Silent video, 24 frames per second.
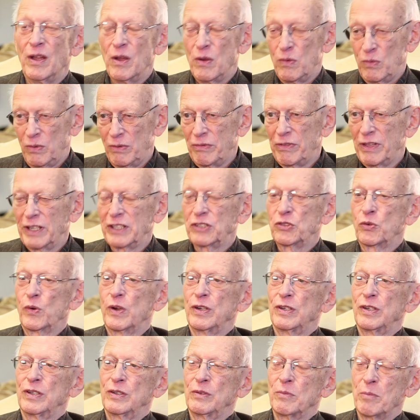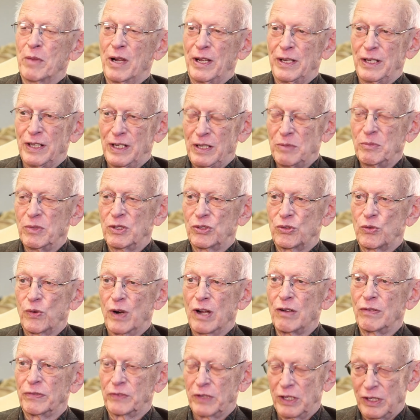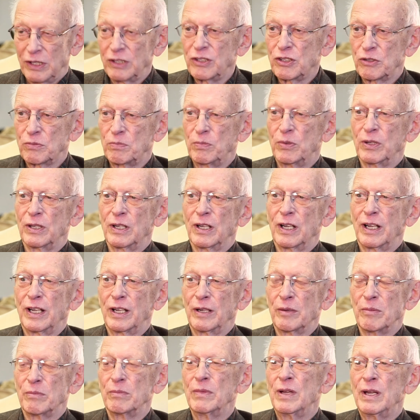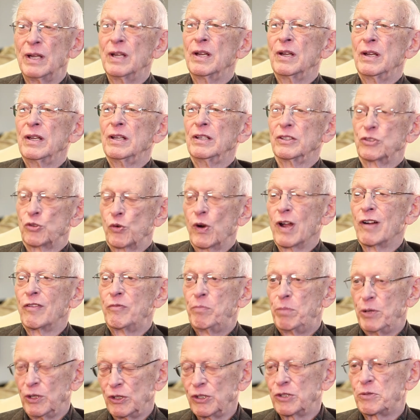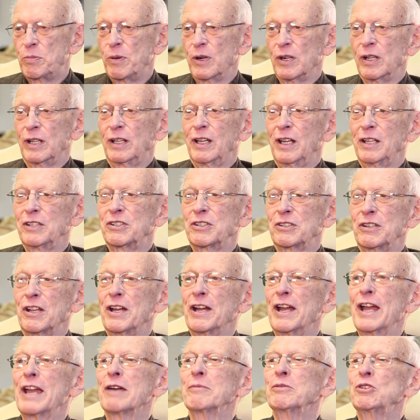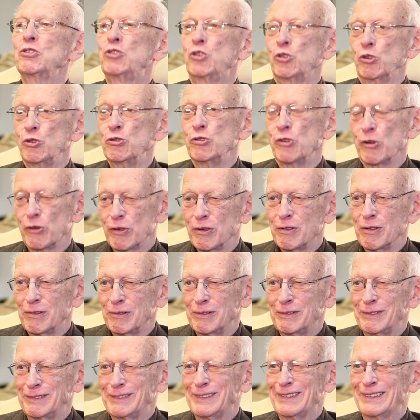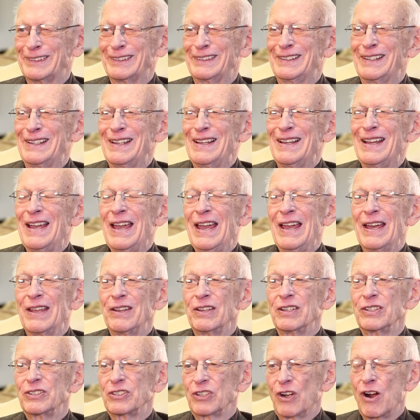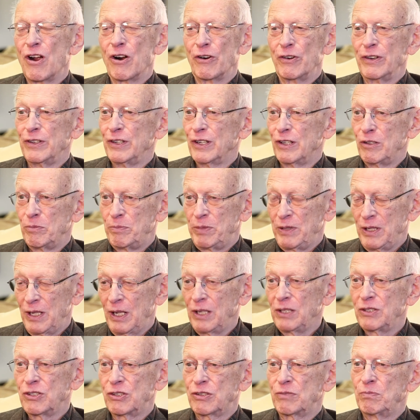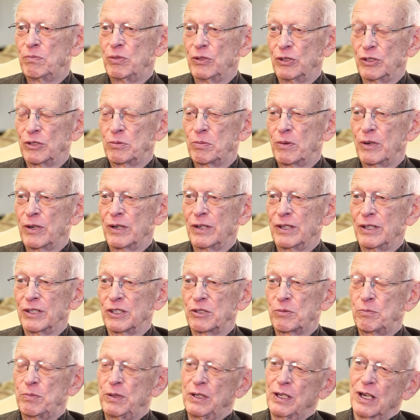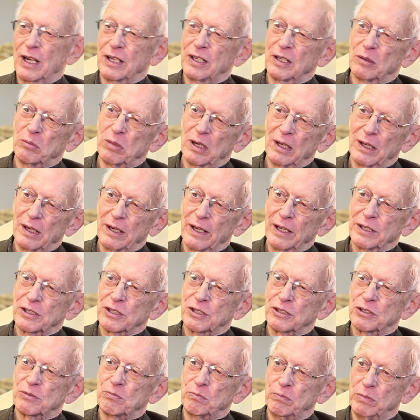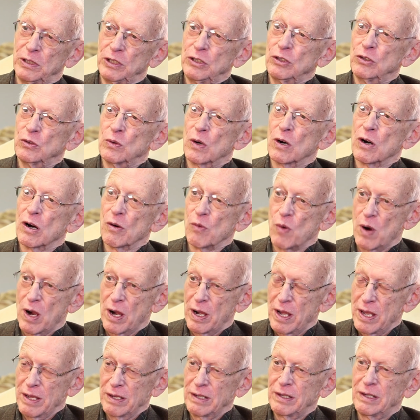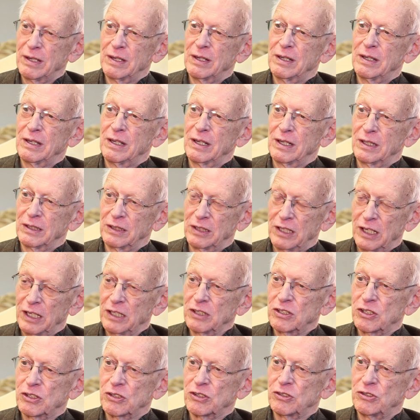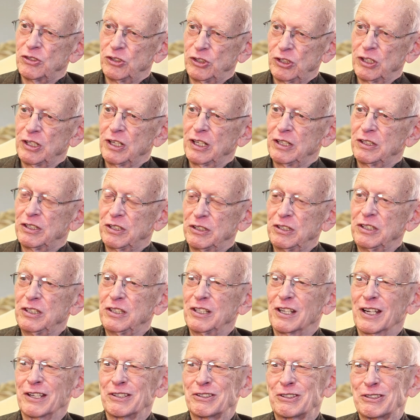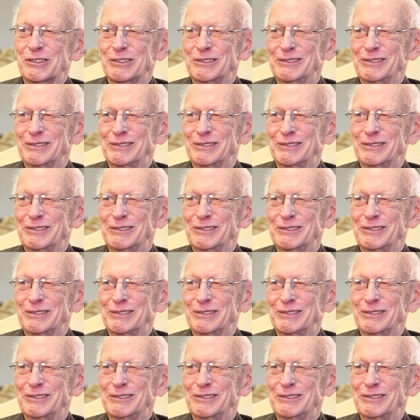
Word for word: Well, thanks, Wendy. My name is Ralph Gates, but I am, it's Ralph Pillsbury Gates, and I am a junior. And it's R E L P H. Pillsbury is P I L L S B U R Y, and Gates is G A T E S.